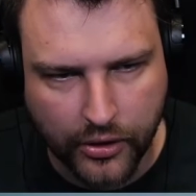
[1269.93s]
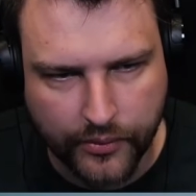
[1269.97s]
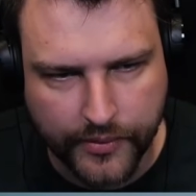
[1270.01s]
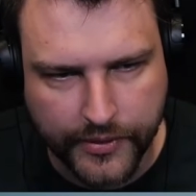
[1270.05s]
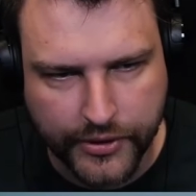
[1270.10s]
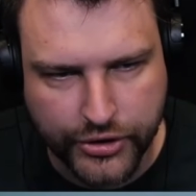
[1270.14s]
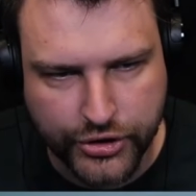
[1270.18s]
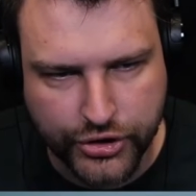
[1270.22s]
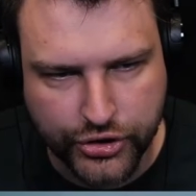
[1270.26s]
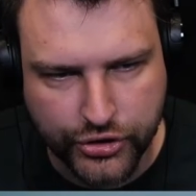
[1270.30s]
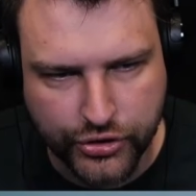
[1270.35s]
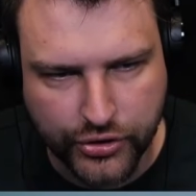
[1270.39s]
We
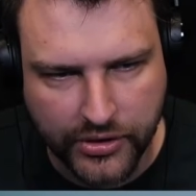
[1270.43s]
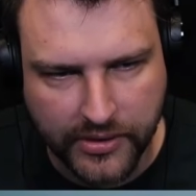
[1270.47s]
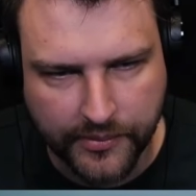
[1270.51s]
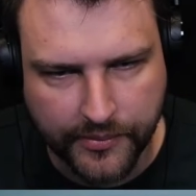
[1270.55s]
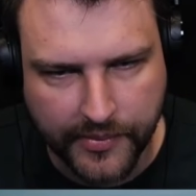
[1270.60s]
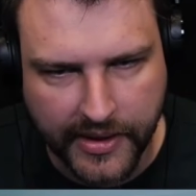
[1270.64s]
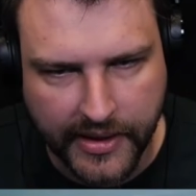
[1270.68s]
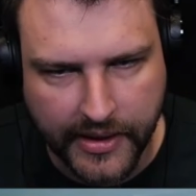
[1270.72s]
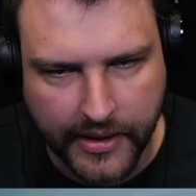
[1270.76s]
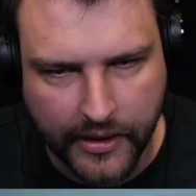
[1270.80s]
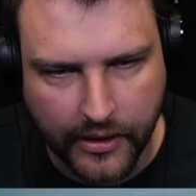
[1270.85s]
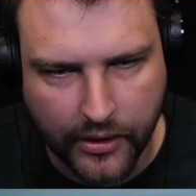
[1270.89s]
should
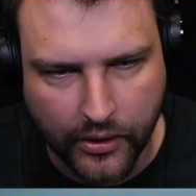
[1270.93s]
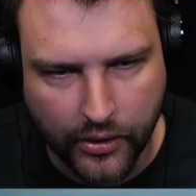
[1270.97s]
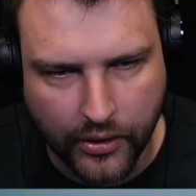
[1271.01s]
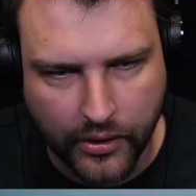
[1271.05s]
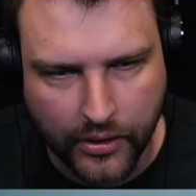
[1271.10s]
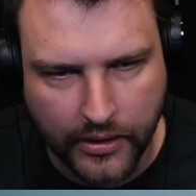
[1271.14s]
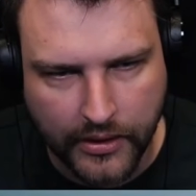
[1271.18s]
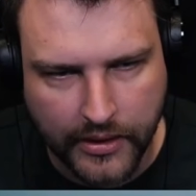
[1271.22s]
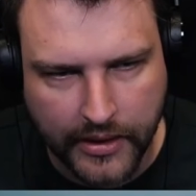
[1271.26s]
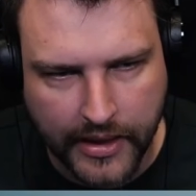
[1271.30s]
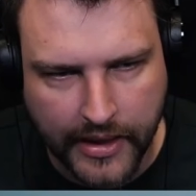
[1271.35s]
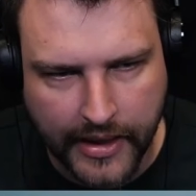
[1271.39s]
be
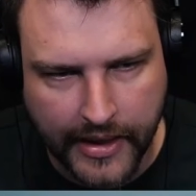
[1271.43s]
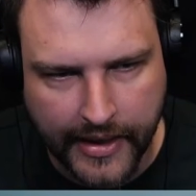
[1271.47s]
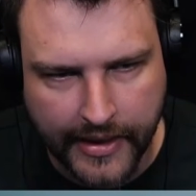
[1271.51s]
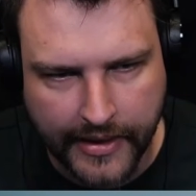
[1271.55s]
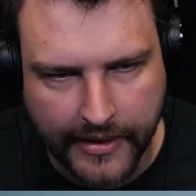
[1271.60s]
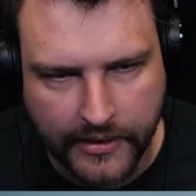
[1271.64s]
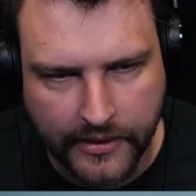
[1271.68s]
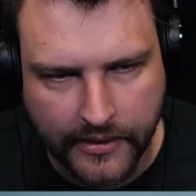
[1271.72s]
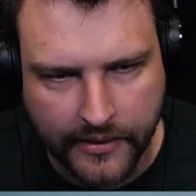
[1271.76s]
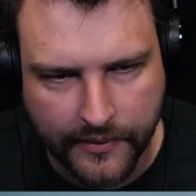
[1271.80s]
all right.